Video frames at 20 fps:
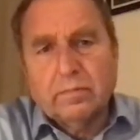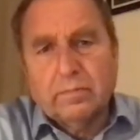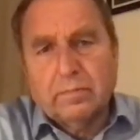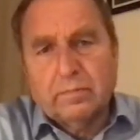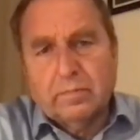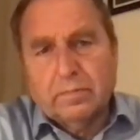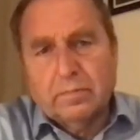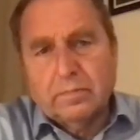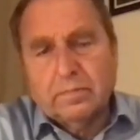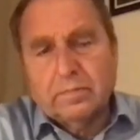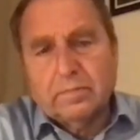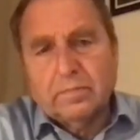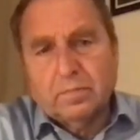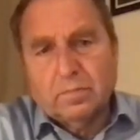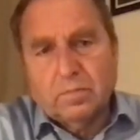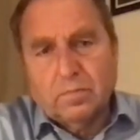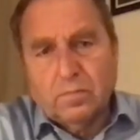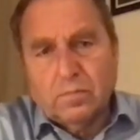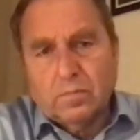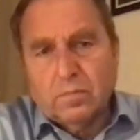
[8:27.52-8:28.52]

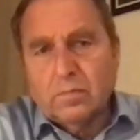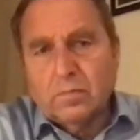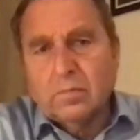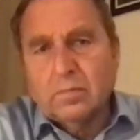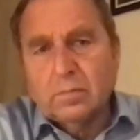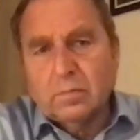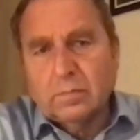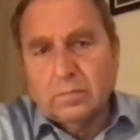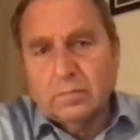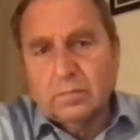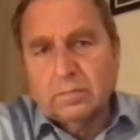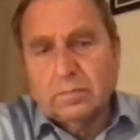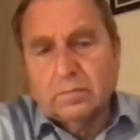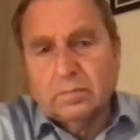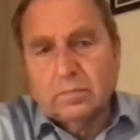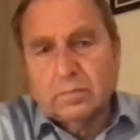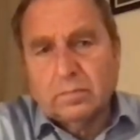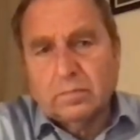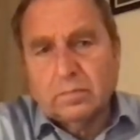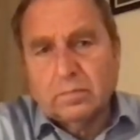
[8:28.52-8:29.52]

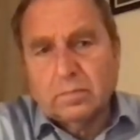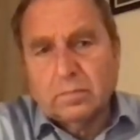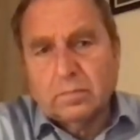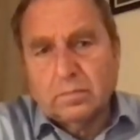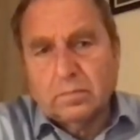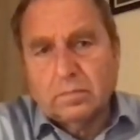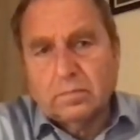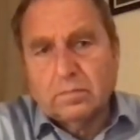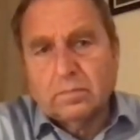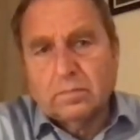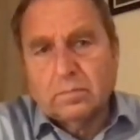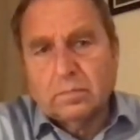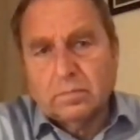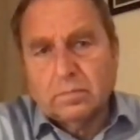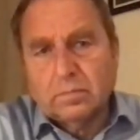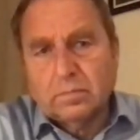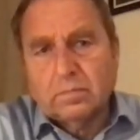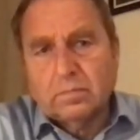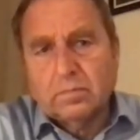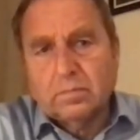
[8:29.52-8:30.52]

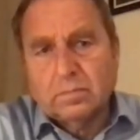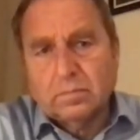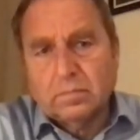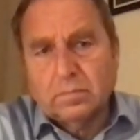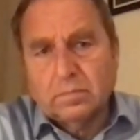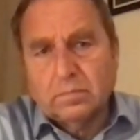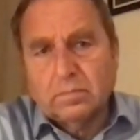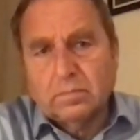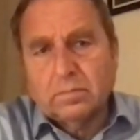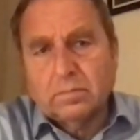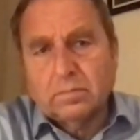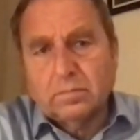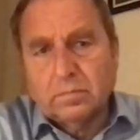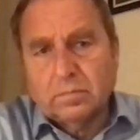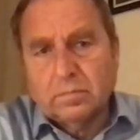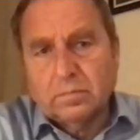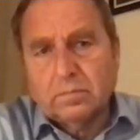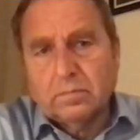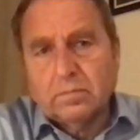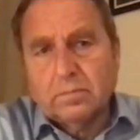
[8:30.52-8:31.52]

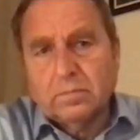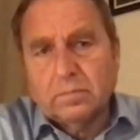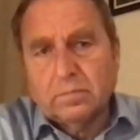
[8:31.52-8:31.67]
[no speech]